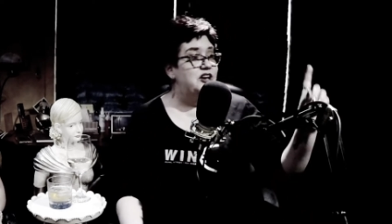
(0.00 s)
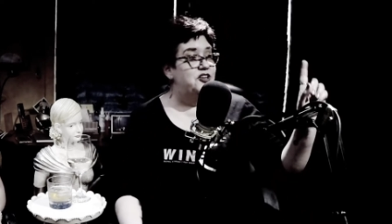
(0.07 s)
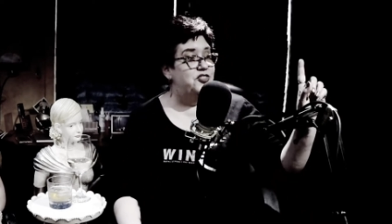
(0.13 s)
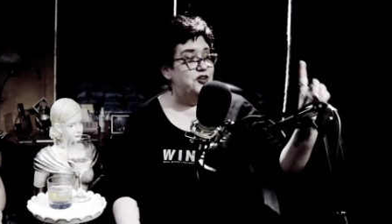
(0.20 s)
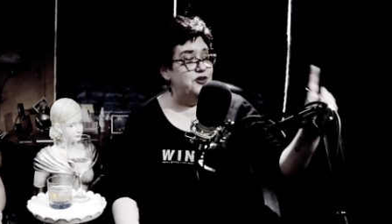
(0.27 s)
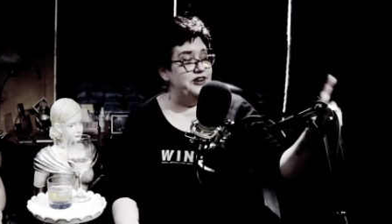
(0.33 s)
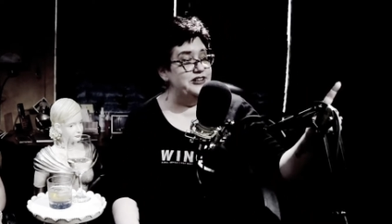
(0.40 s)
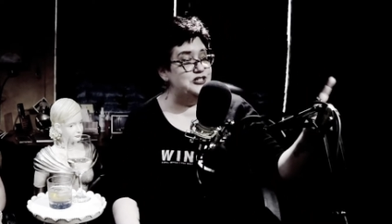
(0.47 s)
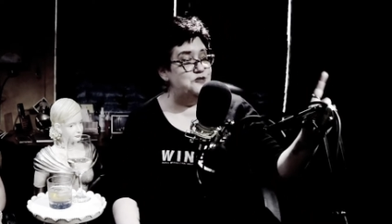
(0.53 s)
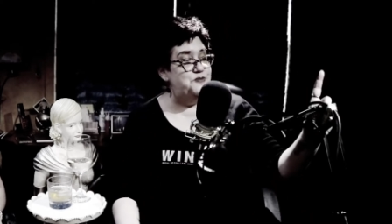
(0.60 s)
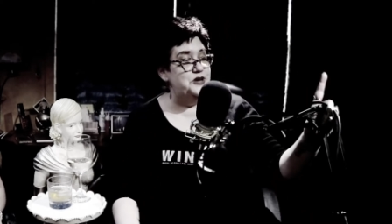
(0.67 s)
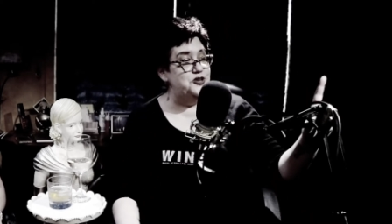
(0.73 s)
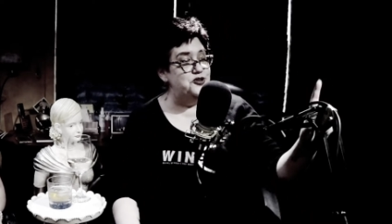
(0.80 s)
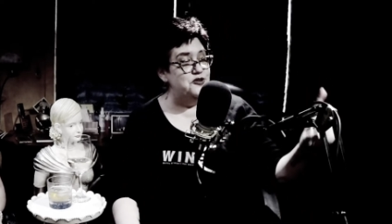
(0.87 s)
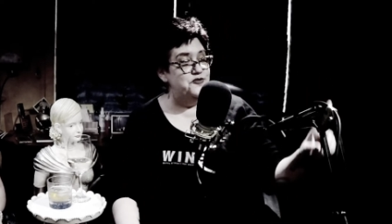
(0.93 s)
there is a
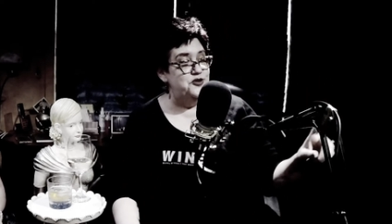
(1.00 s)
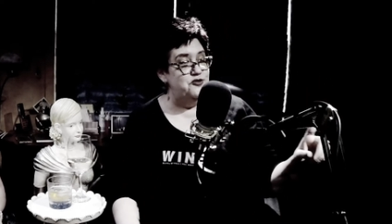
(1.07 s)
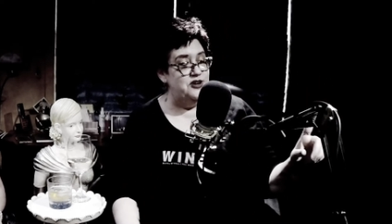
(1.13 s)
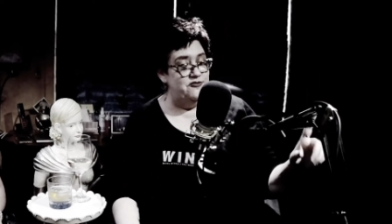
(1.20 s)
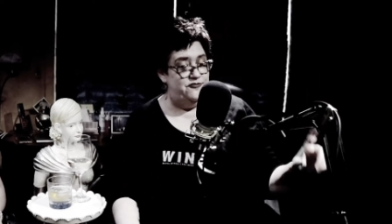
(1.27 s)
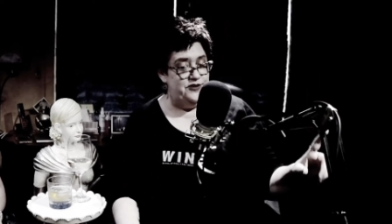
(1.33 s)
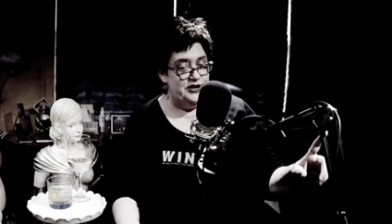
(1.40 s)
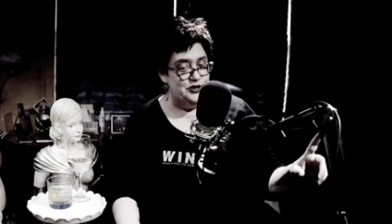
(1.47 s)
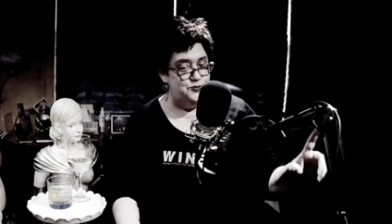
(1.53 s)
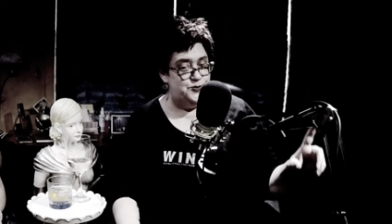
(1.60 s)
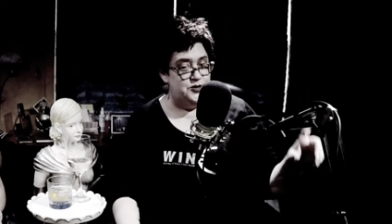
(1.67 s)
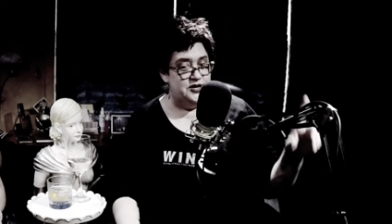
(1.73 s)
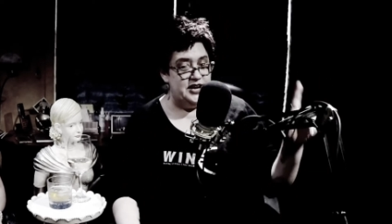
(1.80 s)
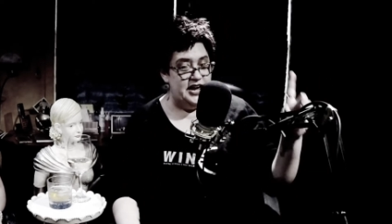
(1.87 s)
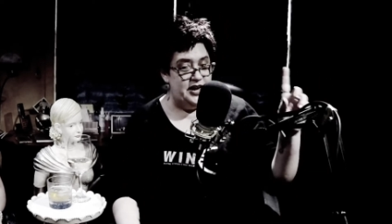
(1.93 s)
picture of you on
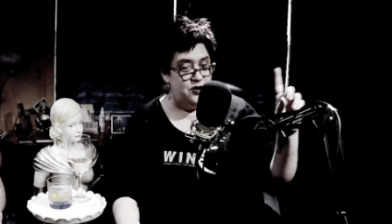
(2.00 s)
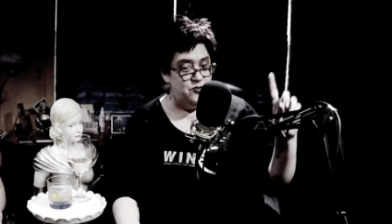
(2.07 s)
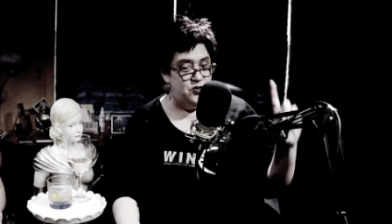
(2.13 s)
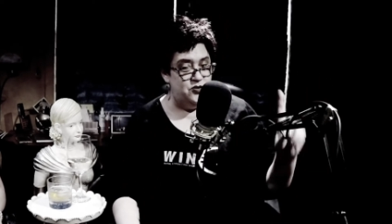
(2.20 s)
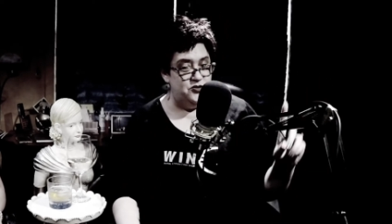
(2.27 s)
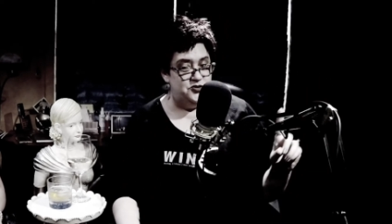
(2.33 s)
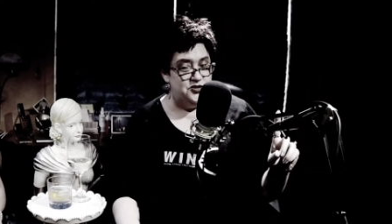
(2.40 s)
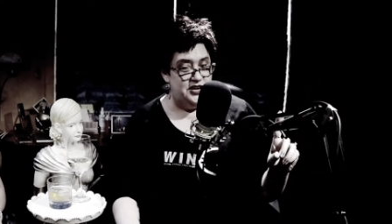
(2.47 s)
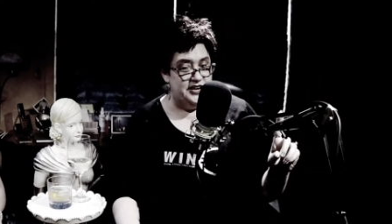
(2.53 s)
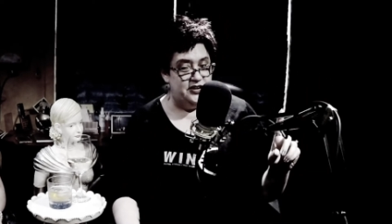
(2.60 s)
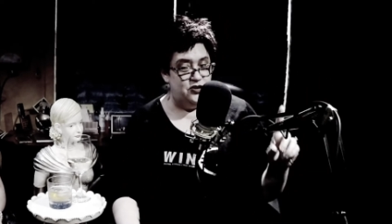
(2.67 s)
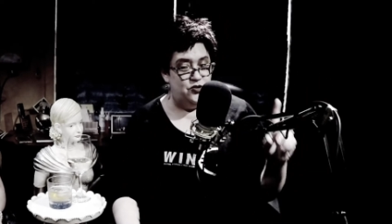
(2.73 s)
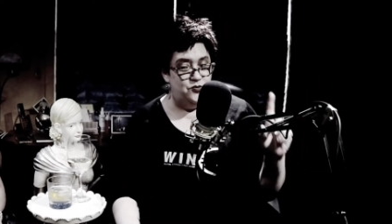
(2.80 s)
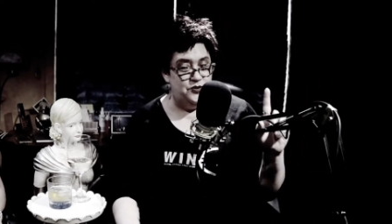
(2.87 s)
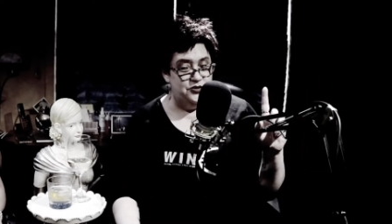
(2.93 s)
Facebook on a
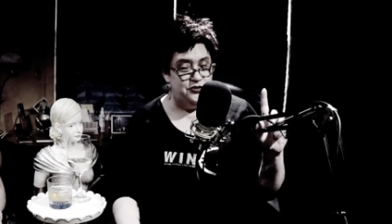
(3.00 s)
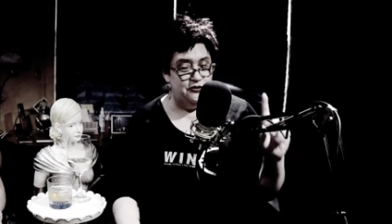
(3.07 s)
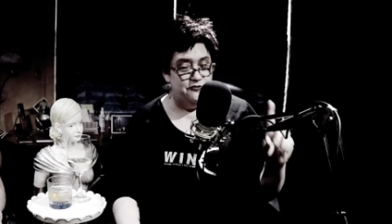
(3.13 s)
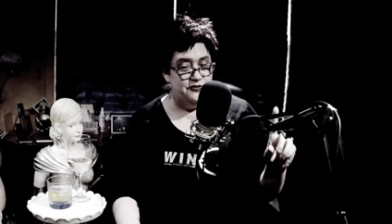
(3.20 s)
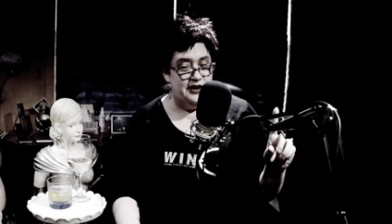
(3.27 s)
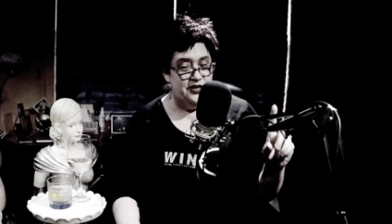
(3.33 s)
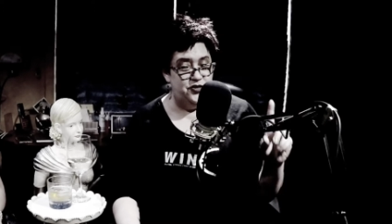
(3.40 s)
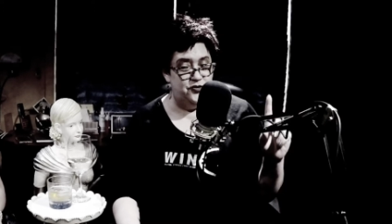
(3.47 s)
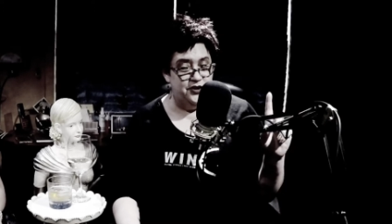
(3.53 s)
motorcycle with your father